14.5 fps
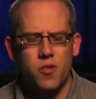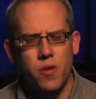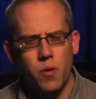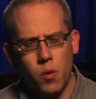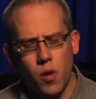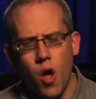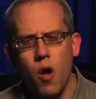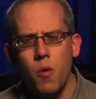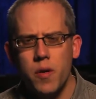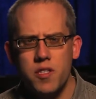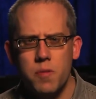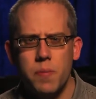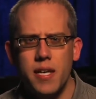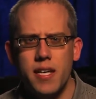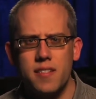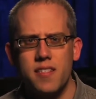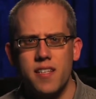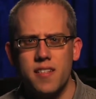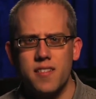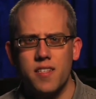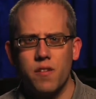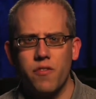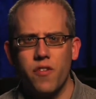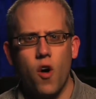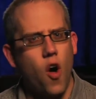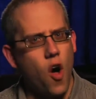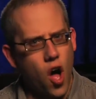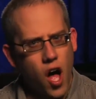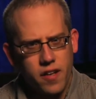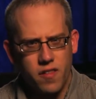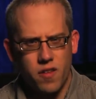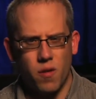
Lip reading: So there will always be a sense of ought.